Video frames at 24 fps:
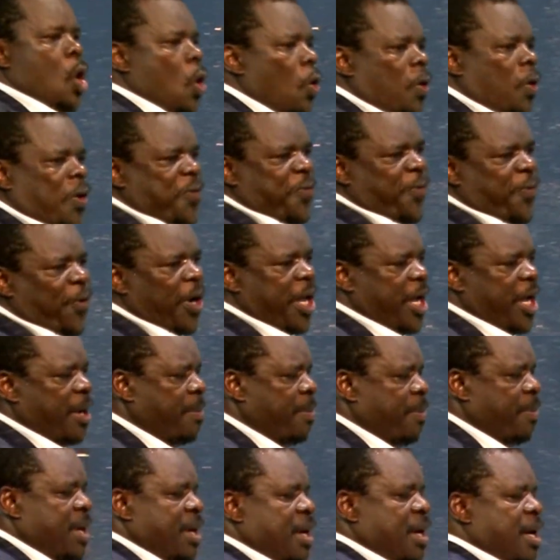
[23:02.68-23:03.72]
looked for
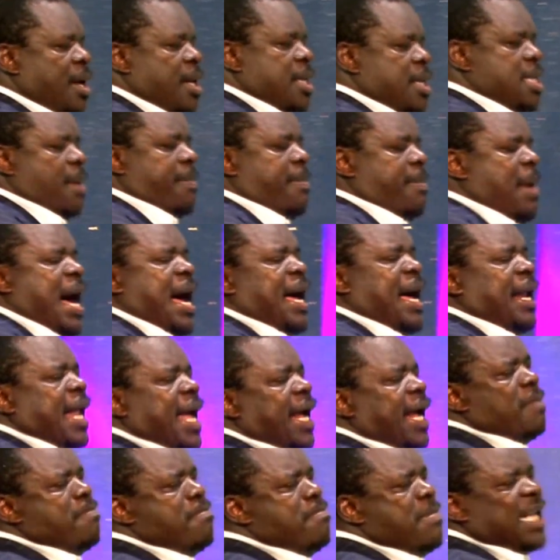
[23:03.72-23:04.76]
him, the
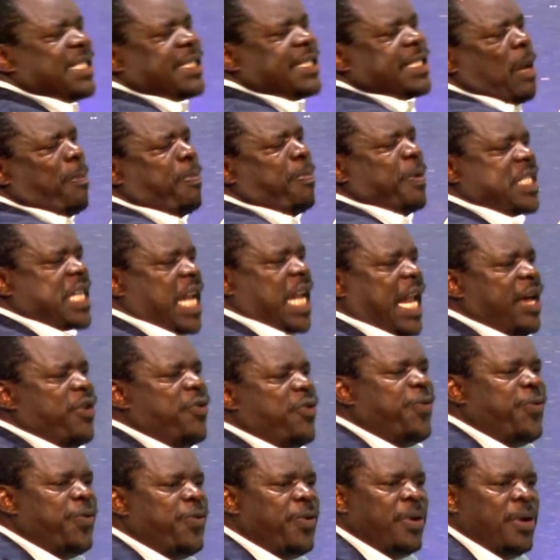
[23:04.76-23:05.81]
man had messed up his
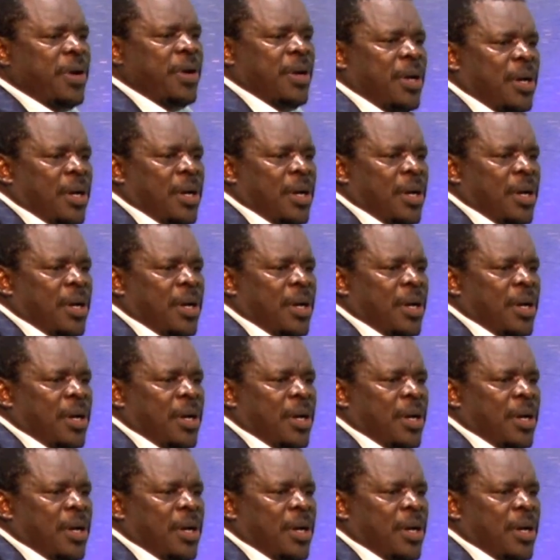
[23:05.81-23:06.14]
life.